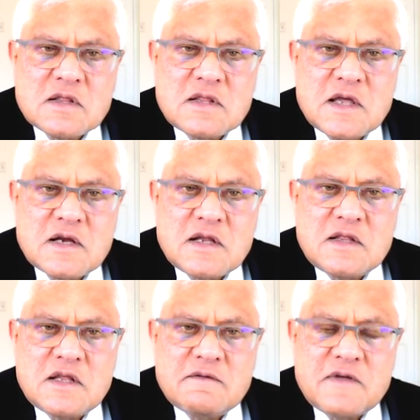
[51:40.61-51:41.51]
that
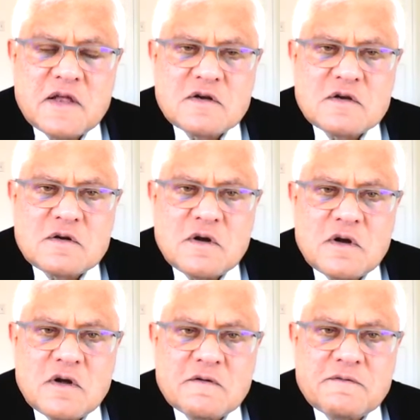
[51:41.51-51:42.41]
in the event
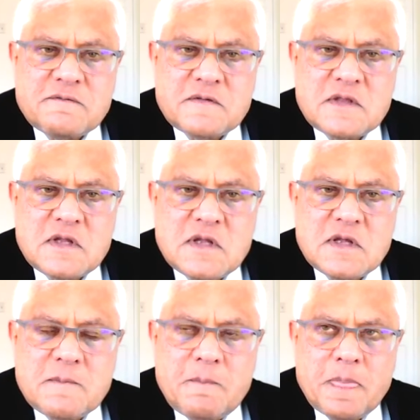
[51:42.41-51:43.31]
of
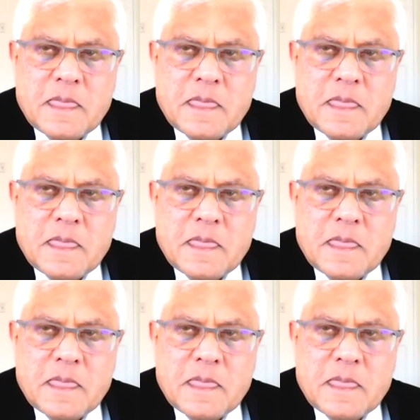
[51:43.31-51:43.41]
the